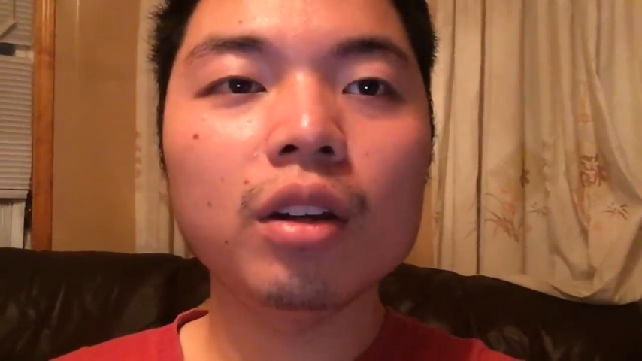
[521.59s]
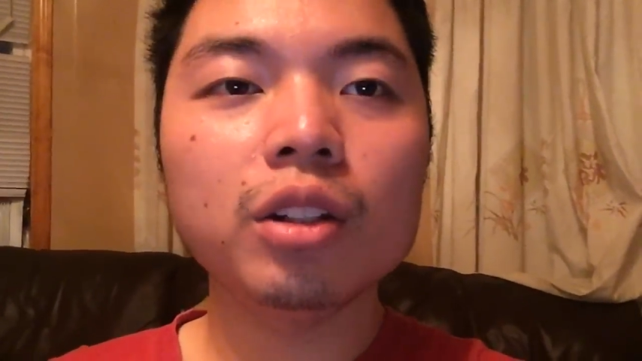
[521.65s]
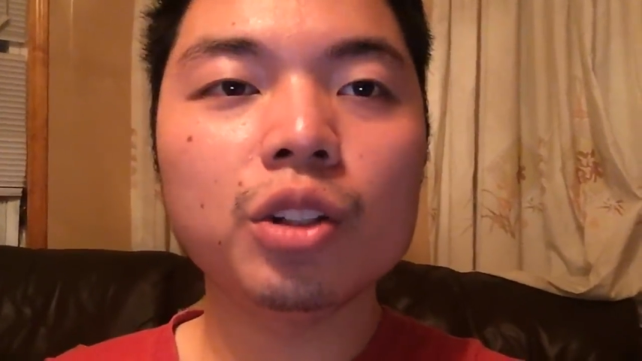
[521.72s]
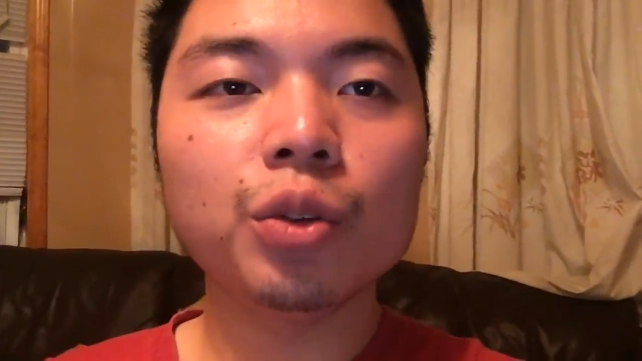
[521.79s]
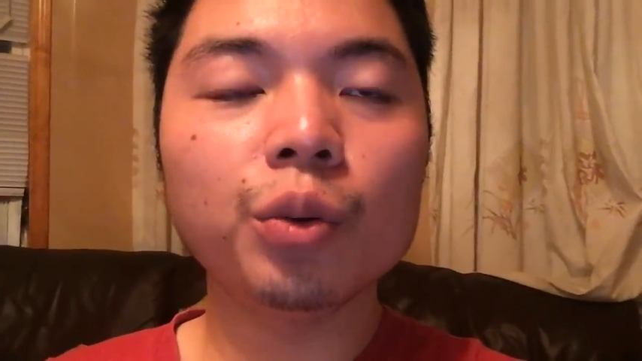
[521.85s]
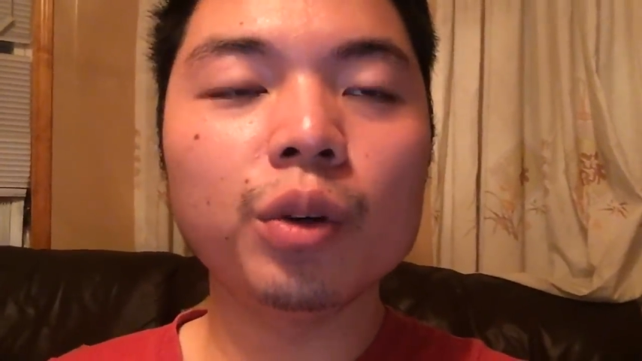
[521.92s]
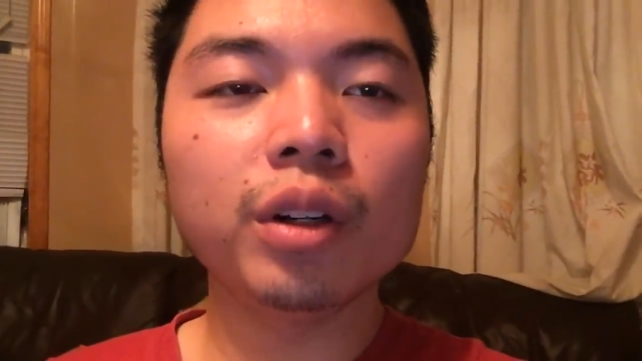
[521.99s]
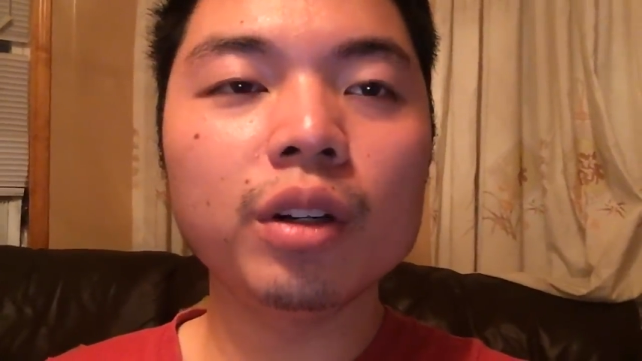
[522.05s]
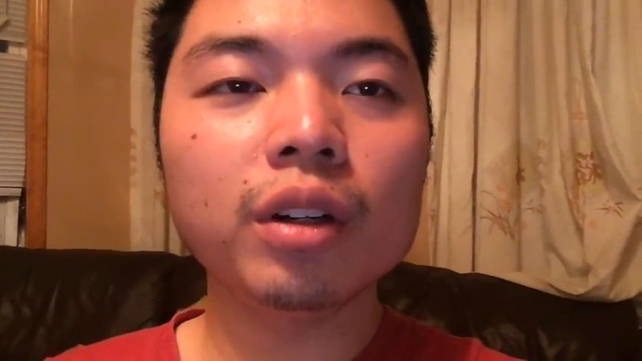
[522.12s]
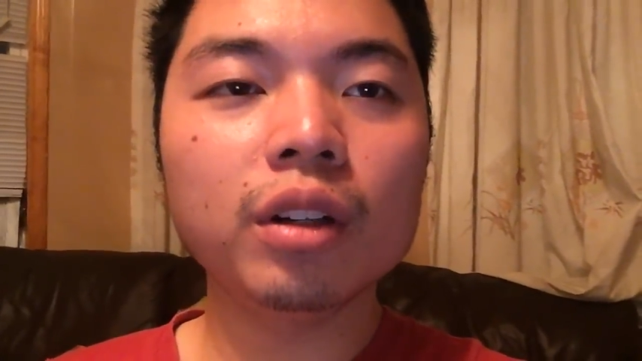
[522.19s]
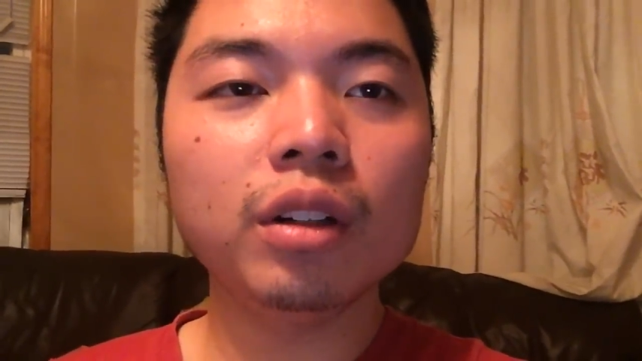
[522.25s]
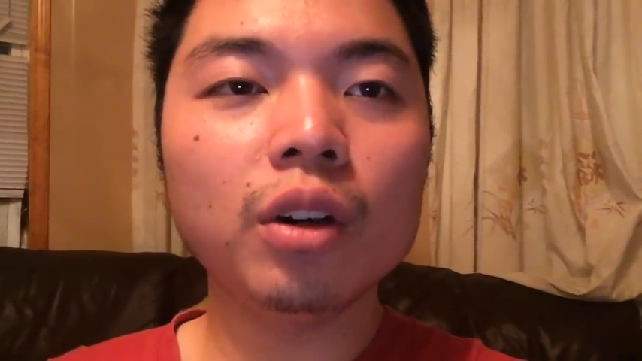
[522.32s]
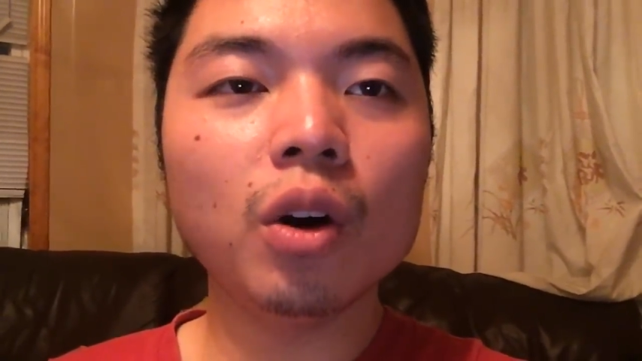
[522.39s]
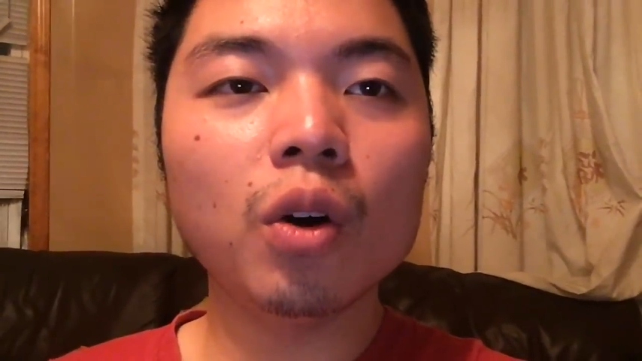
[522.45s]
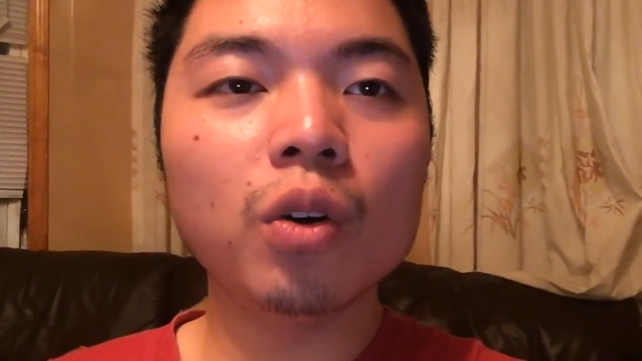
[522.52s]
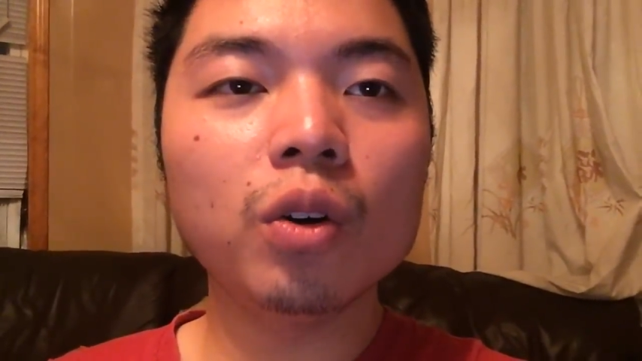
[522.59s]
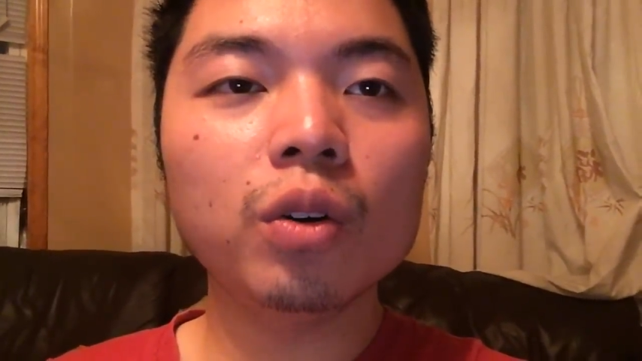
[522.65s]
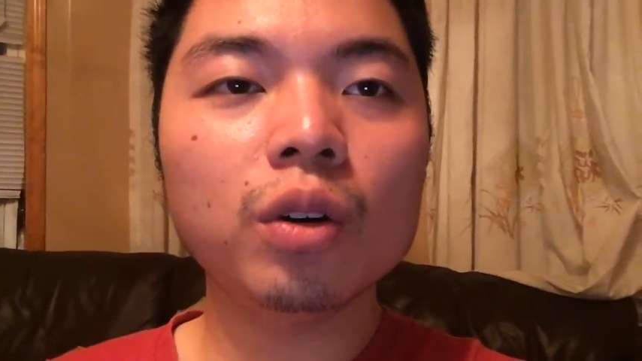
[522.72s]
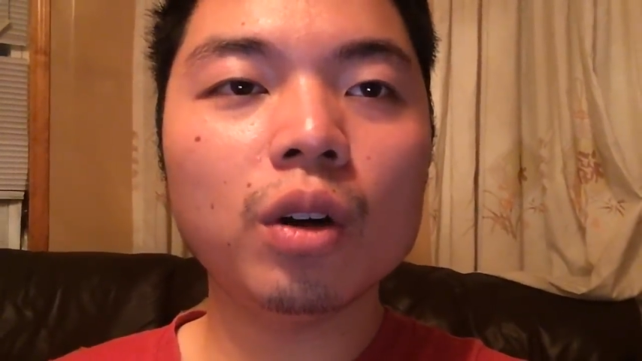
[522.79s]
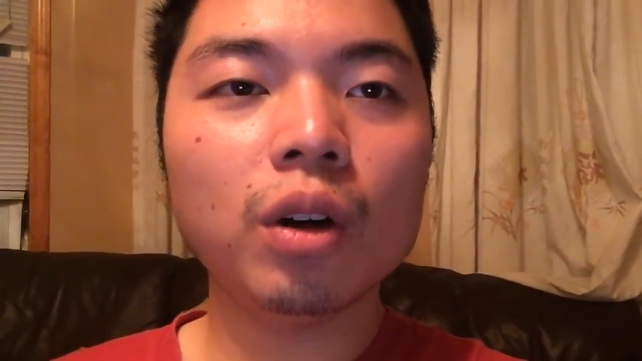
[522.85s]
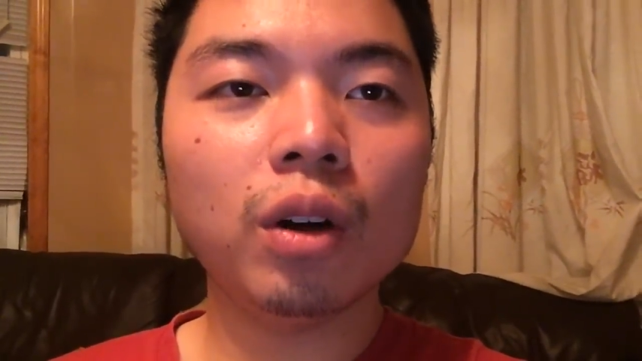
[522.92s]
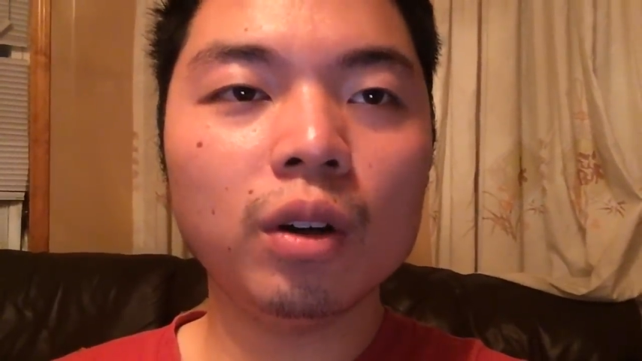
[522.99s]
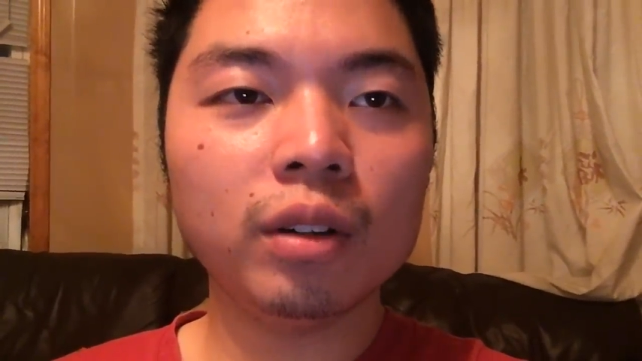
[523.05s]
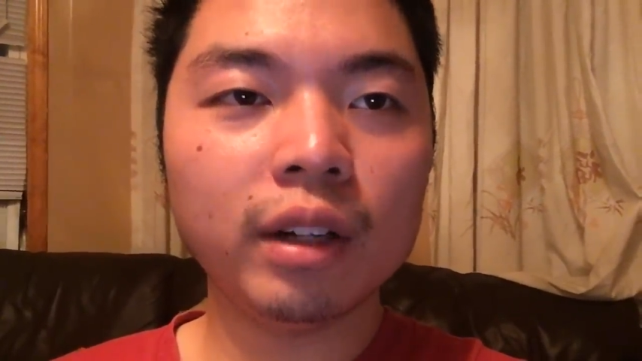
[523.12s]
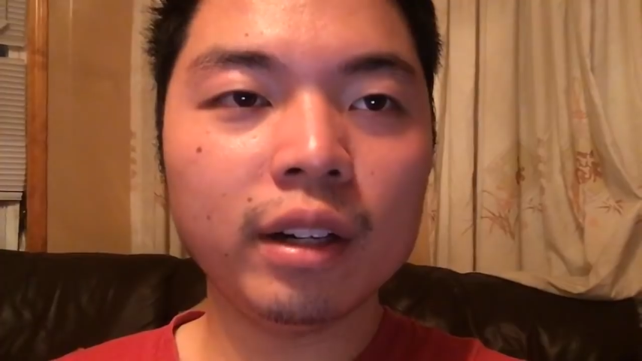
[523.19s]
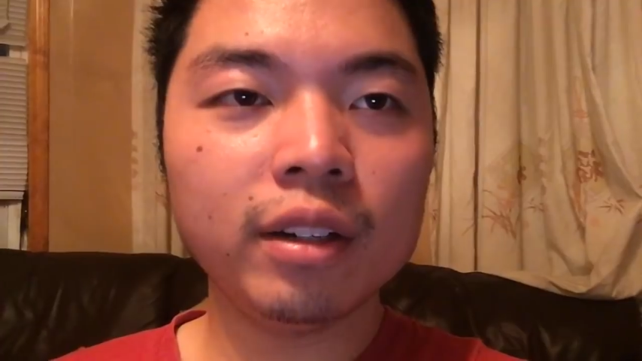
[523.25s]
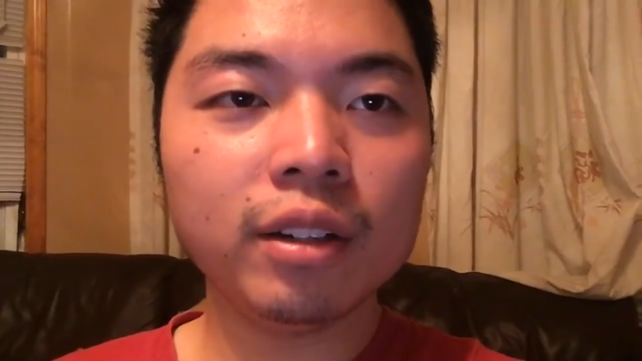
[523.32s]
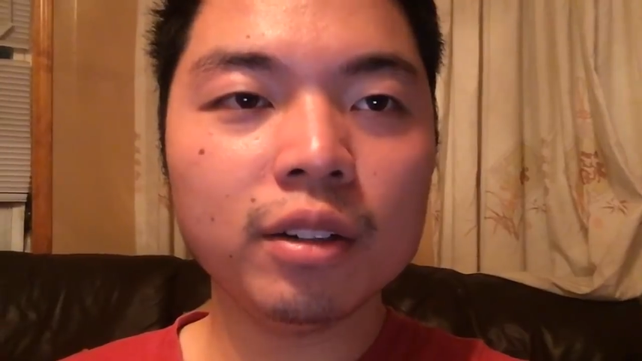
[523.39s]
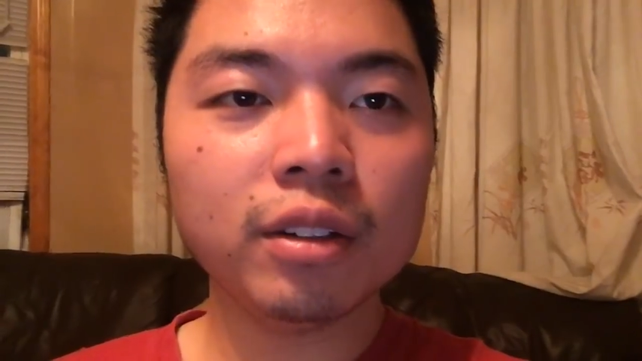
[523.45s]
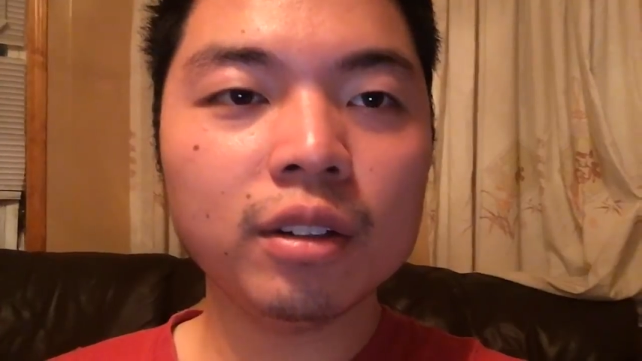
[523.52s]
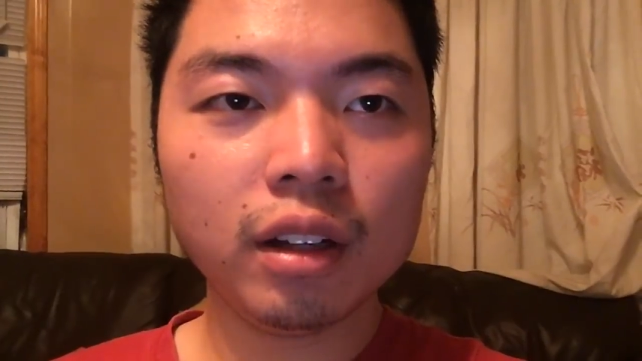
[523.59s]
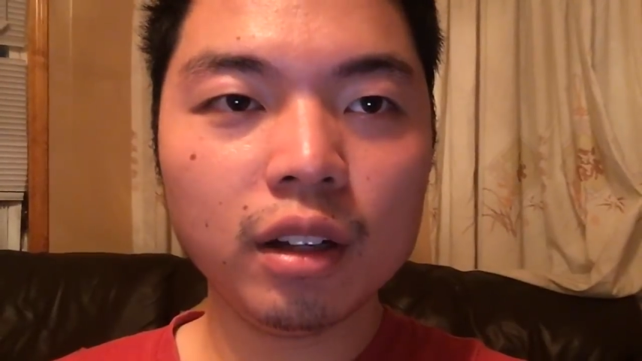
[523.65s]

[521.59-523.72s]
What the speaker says: doing an all-nighter